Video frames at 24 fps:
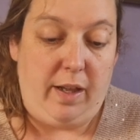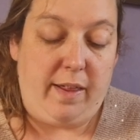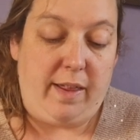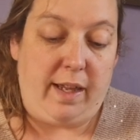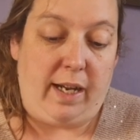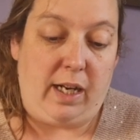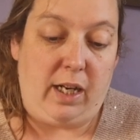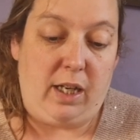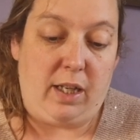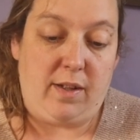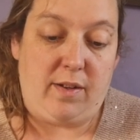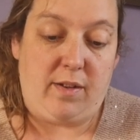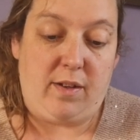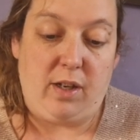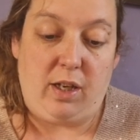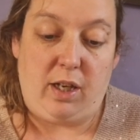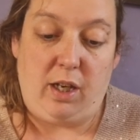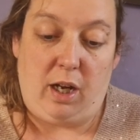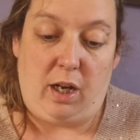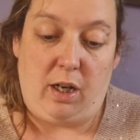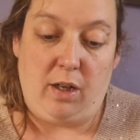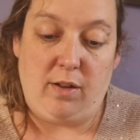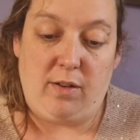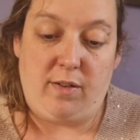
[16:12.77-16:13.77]
Thanks to
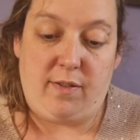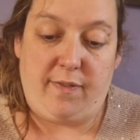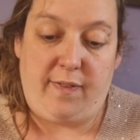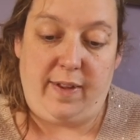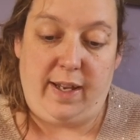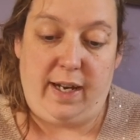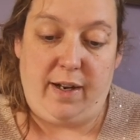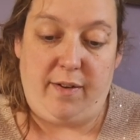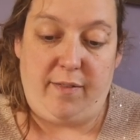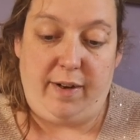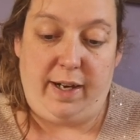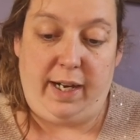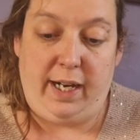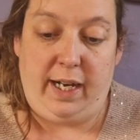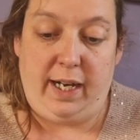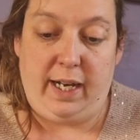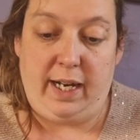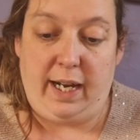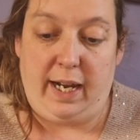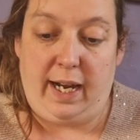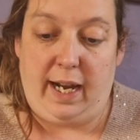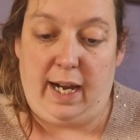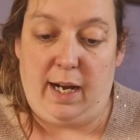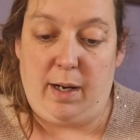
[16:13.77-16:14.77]
Jung's theory,
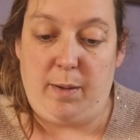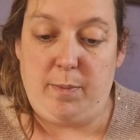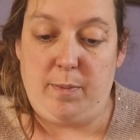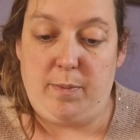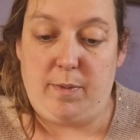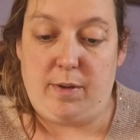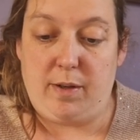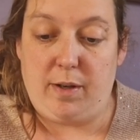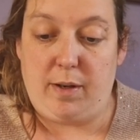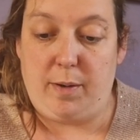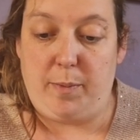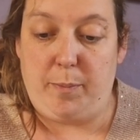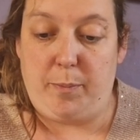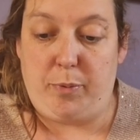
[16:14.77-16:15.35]
it helps